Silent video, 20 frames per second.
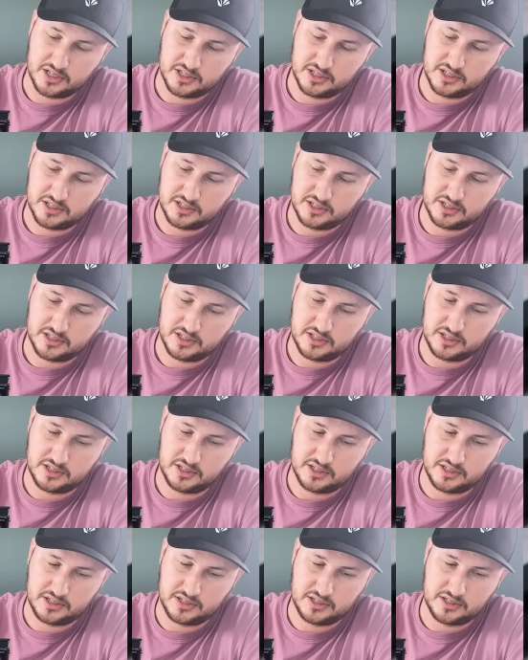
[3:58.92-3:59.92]

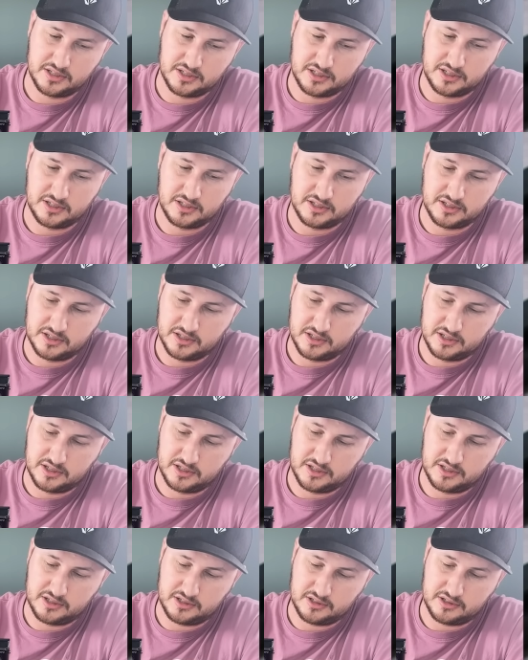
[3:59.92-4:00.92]

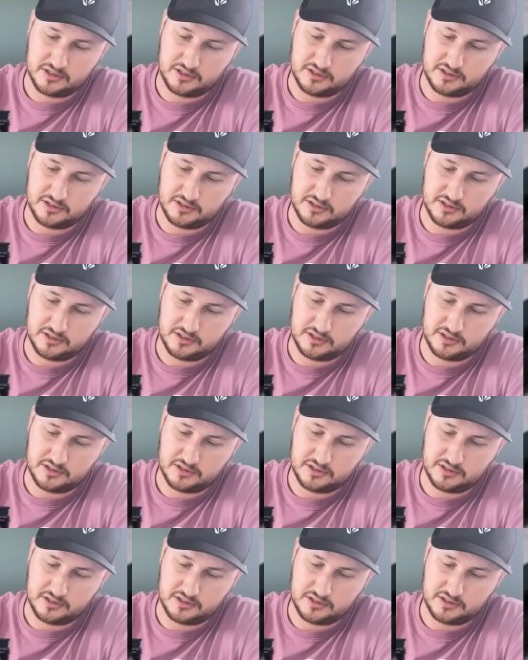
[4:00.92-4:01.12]
Nobody speaks.